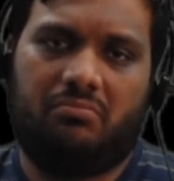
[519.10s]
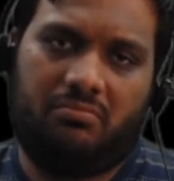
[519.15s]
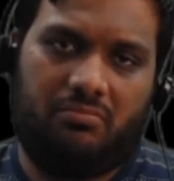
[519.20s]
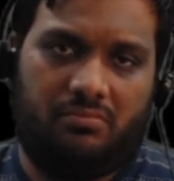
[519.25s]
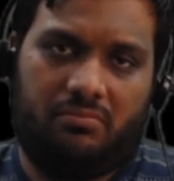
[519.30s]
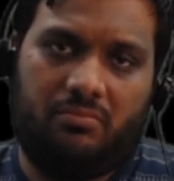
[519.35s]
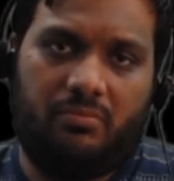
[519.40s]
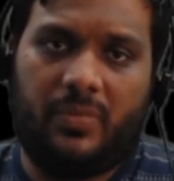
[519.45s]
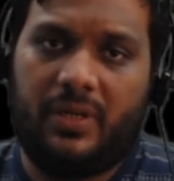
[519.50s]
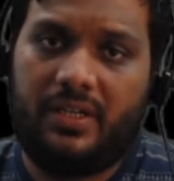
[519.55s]

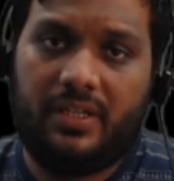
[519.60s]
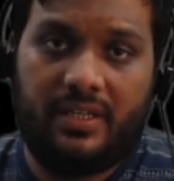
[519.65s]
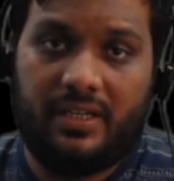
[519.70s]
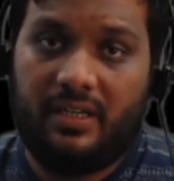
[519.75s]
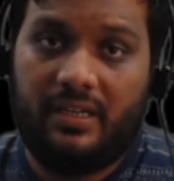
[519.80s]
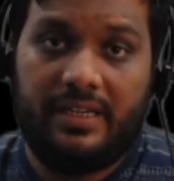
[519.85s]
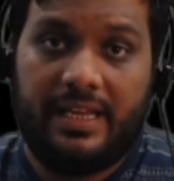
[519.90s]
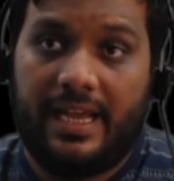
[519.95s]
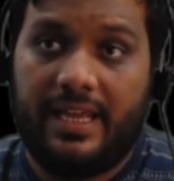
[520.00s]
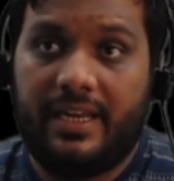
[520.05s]

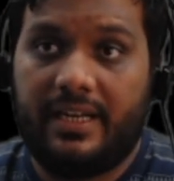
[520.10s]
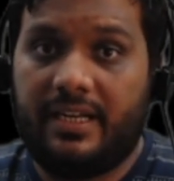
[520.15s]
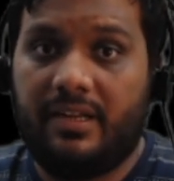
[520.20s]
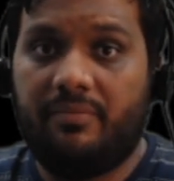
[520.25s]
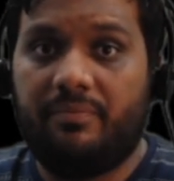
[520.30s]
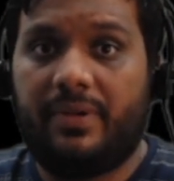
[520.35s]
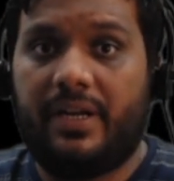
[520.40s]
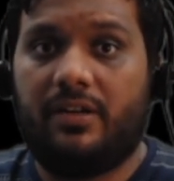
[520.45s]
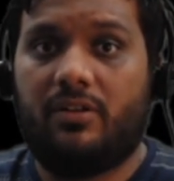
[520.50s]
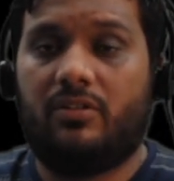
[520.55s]
material direct
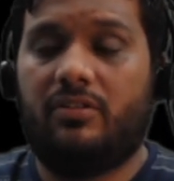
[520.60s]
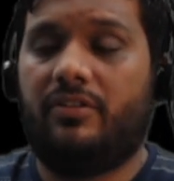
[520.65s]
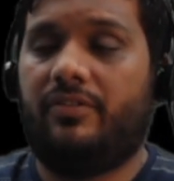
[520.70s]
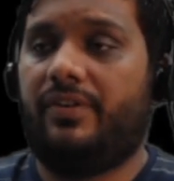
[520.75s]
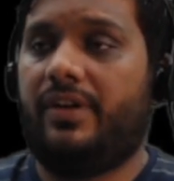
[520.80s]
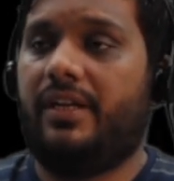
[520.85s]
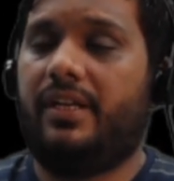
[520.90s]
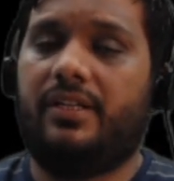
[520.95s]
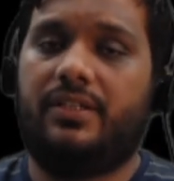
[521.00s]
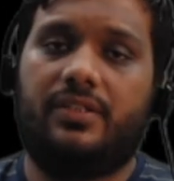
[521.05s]
impact on the
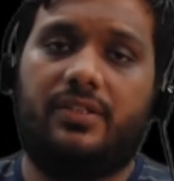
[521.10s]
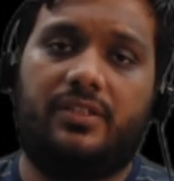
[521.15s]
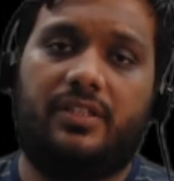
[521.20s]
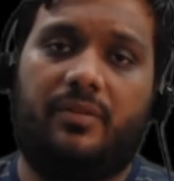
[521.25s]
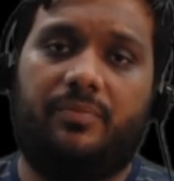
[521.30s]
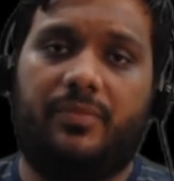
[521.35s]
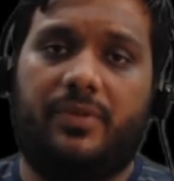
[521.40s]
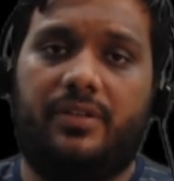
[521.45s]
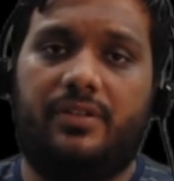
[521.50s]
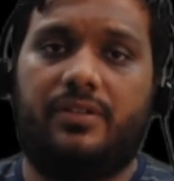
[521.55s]
financial
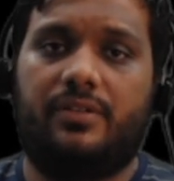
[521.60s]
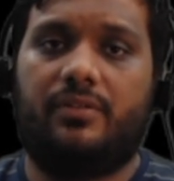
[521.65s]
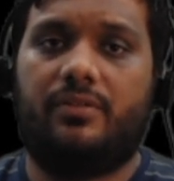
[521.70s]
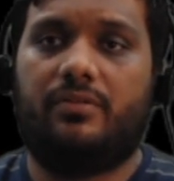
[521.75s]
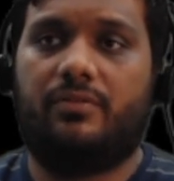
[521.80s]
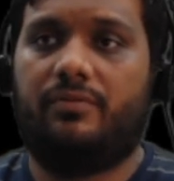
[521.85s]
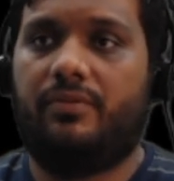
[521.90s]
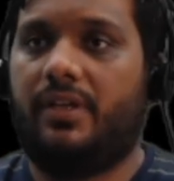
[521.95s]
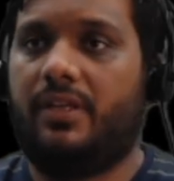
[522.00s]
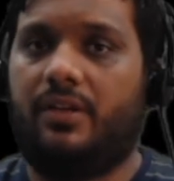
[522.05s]
statements,
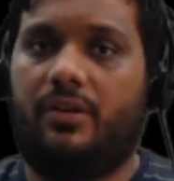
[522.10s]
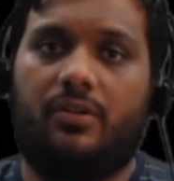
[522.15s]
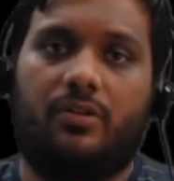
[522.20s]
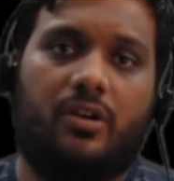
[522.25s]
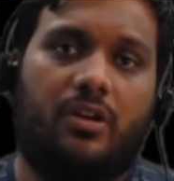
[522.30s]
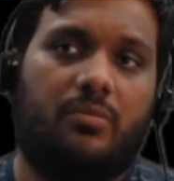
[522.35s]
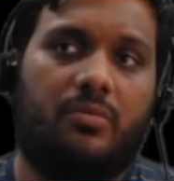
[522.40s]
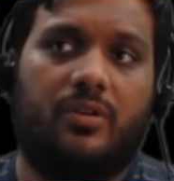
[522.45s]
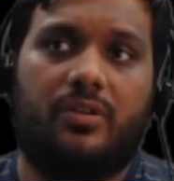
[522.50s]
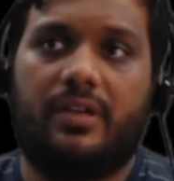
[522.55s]
whether you talk
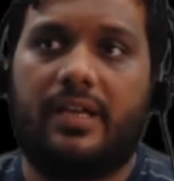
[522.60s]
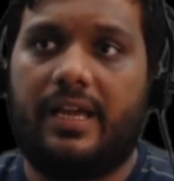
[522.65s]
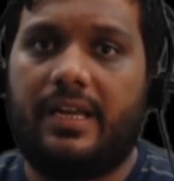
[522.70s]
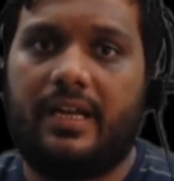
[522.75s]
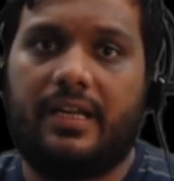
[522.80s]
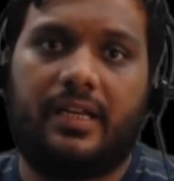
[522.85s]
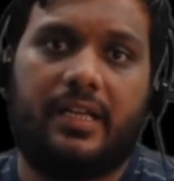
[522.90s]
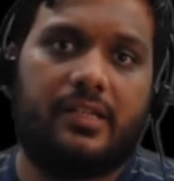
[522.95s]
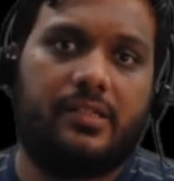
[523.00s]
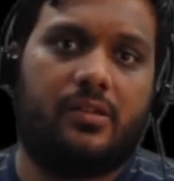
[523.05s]
about
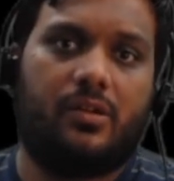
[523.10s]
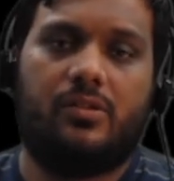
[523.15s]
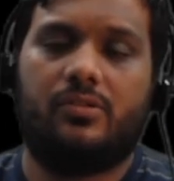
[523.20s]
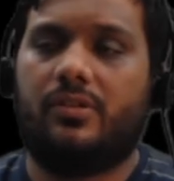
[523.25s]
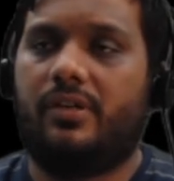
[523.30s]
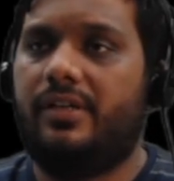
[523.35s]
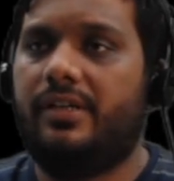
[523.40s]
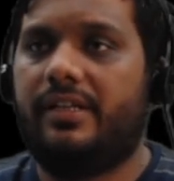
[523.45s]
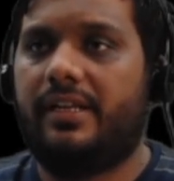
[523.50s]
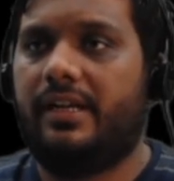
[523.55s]
direct tax laws
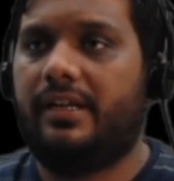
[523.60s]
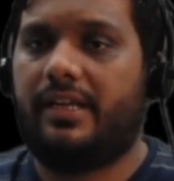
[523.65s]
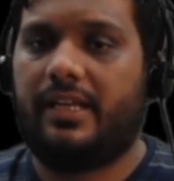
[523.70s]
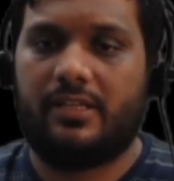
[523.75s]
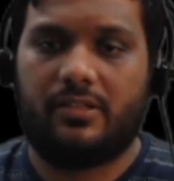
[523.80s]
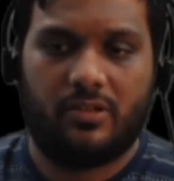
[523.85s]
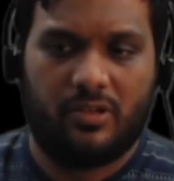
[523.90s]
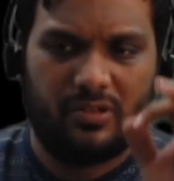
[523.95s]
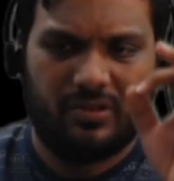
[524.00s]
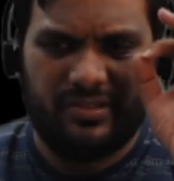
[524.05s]
or indirect
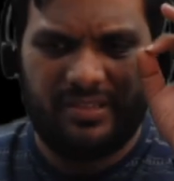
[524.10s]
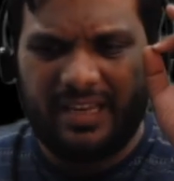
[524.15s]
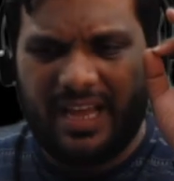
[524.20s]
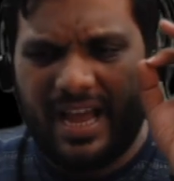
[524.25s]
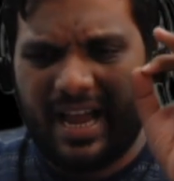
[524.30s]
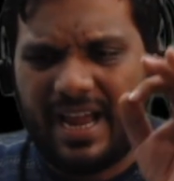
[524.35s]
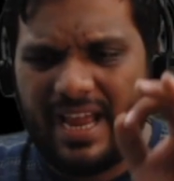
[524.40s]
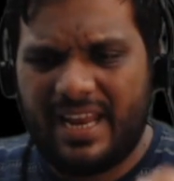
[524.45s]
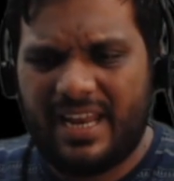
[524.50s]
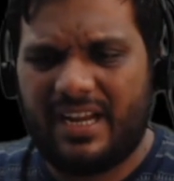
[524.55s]
tax laws,
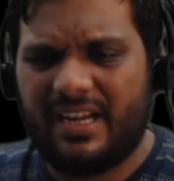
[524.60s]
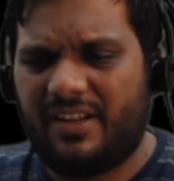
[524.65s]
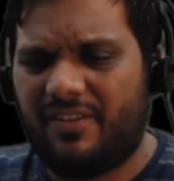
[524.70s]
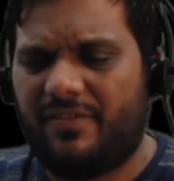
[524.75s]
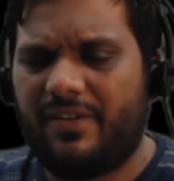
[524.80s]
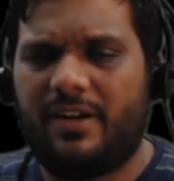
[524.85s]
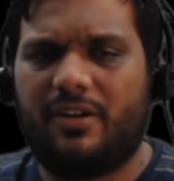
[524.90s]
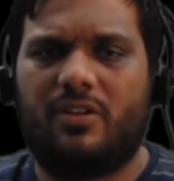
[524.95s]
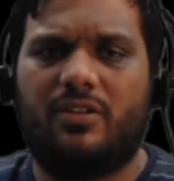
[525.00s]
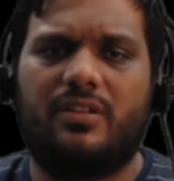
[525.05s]
direct
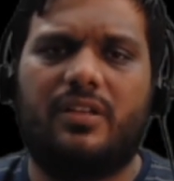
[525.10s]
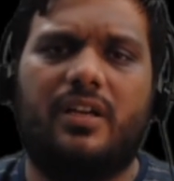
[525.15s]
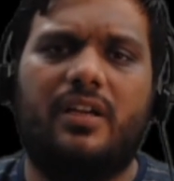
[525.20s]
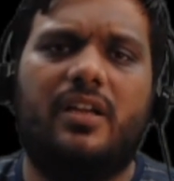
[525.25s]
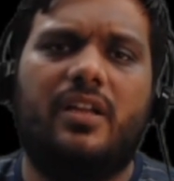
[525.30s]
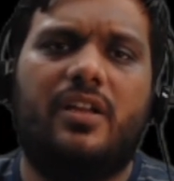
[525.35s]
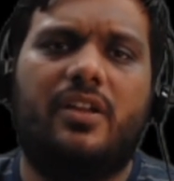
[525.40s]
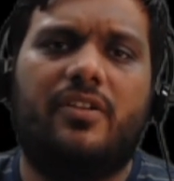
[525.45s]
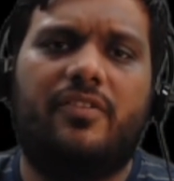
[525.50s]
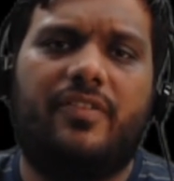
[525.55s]
effect on the
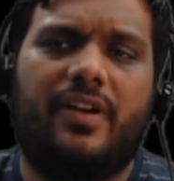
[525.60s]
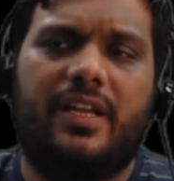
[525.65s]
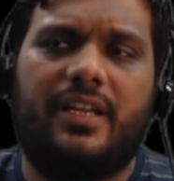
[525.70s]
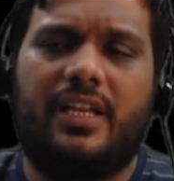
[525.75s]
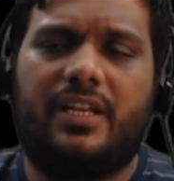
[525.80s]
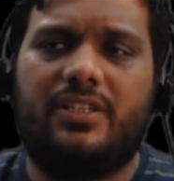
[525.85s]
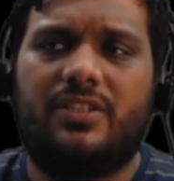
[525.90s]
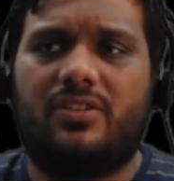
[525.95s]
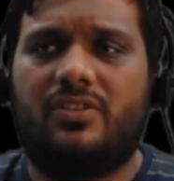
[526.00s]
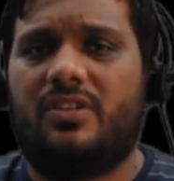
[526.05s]

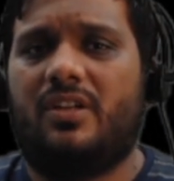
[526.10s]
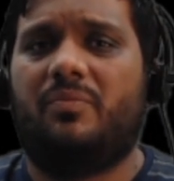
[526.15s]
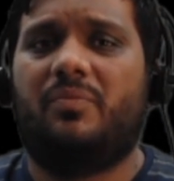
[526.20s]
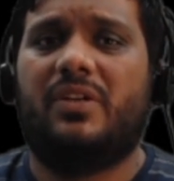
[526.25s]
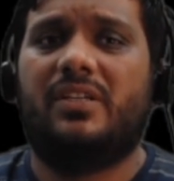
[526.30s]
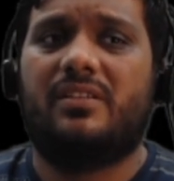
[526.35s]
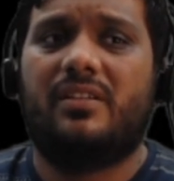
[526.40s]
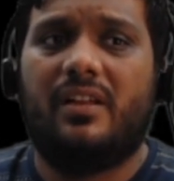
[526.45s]
financial statements.